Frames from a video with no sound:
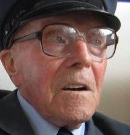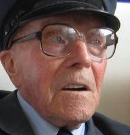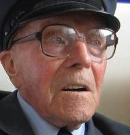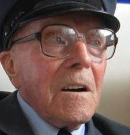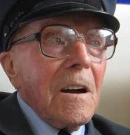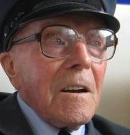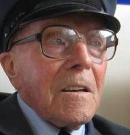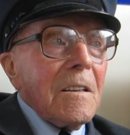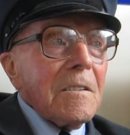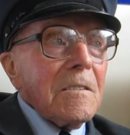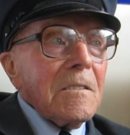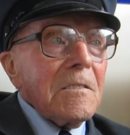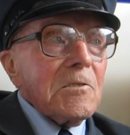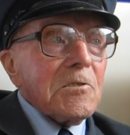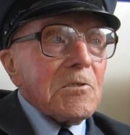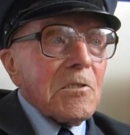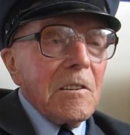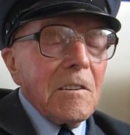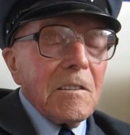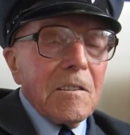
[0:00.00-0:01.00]
and he
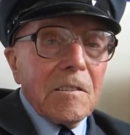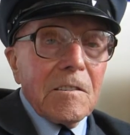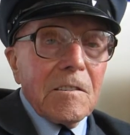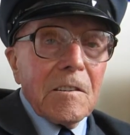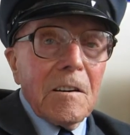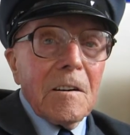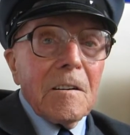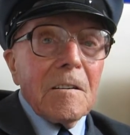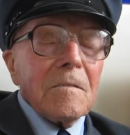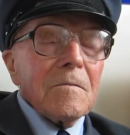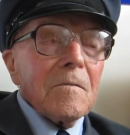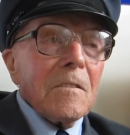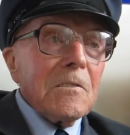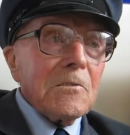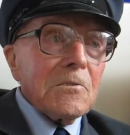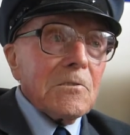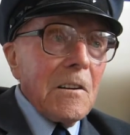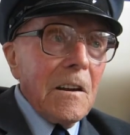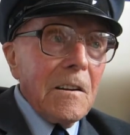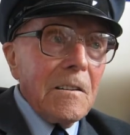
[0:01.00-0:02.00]
said,
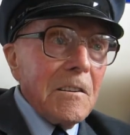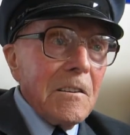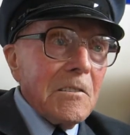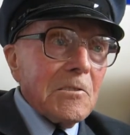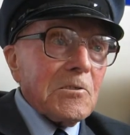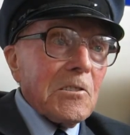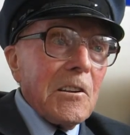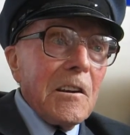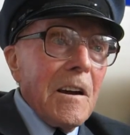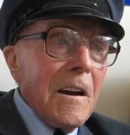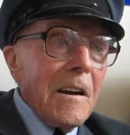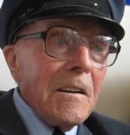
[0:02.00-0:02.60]
and it's there,